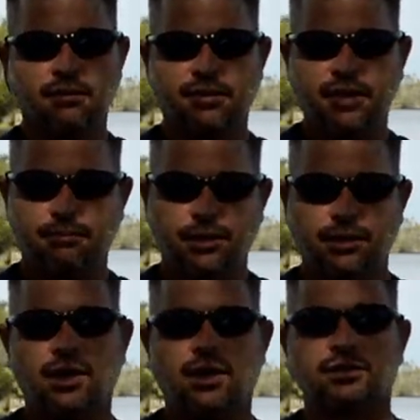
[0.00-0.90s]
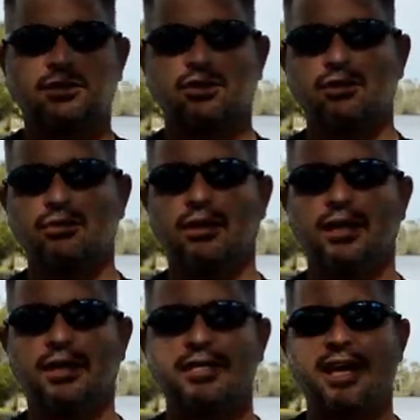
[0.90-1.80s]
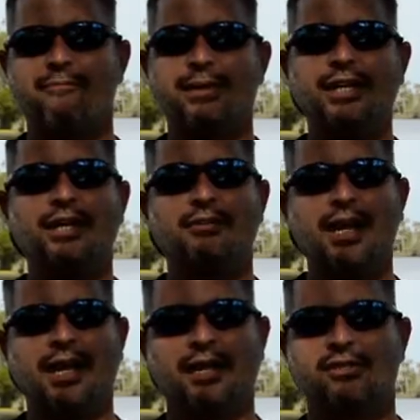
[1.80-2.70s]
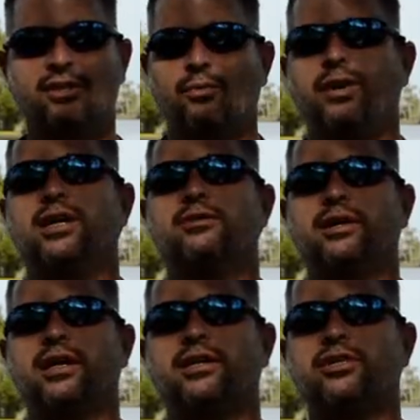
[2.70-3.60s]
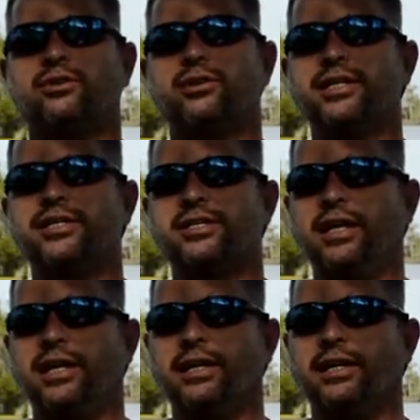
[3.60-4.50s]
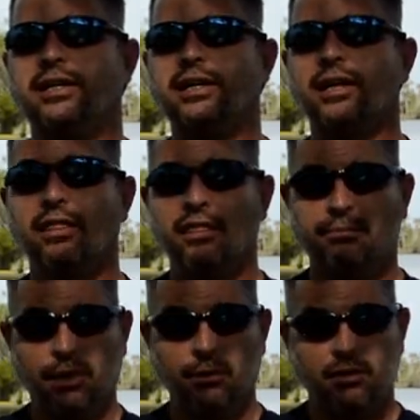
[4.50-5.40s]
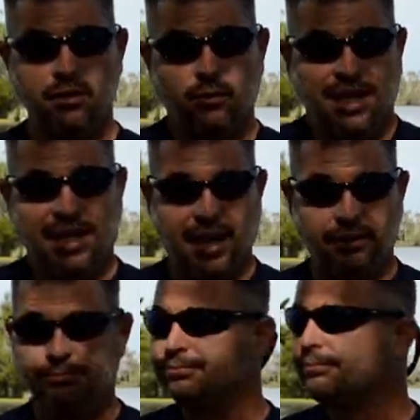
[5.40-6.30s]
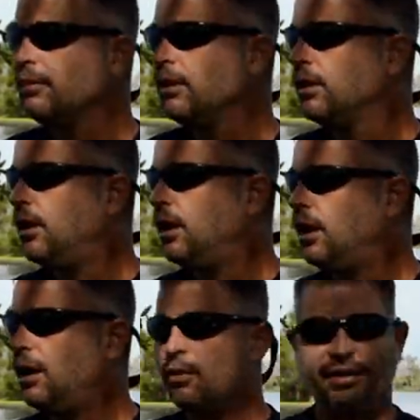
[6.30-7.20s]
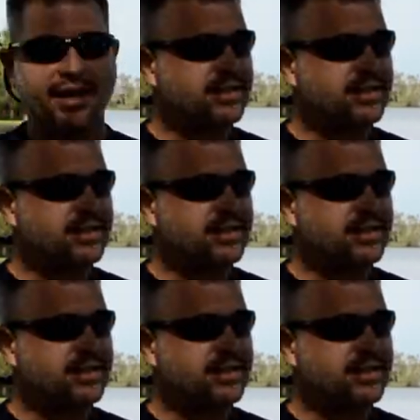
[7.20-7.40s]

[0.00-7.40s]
that belong to us have been donated, so we don't get a choice in the boat that we get. We've got a